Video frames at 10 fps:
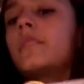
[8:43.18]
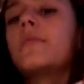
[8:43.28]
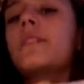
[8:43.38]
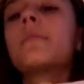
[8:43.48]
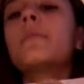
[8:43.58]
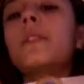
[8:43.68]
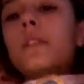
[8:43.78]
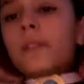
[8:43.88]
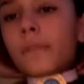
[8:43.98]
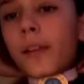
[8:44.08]
Now I can put it
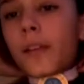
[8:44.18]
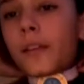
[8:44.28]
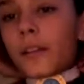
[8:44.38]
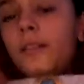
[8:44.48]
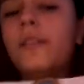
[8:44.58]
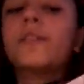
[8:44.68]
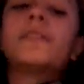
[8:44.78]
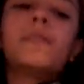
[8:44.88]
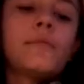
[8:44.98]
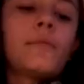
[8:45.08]
on mine. No, it's
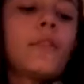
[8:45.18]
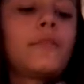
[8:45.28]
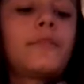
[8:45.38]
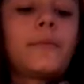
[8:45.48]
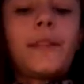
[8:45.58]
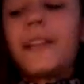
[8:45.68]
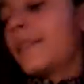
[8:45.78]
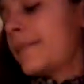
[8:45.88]
too small for me.